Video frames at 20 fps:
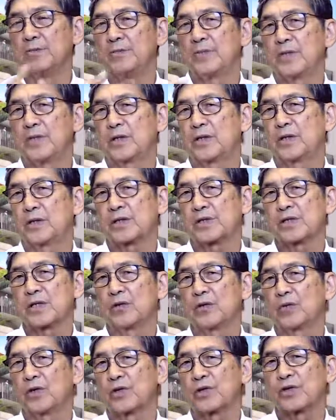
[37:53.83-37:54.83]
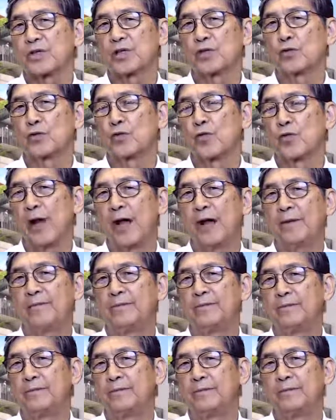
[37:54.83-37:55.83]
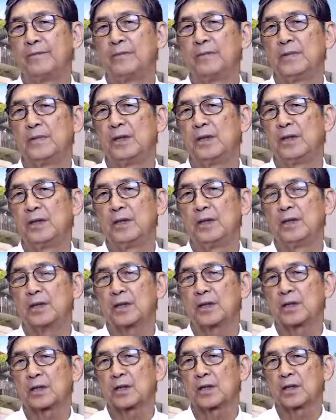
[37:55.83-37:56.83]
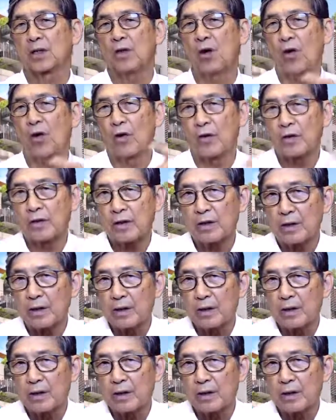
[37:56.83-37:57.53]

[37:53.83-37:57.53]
Because there was a ram caught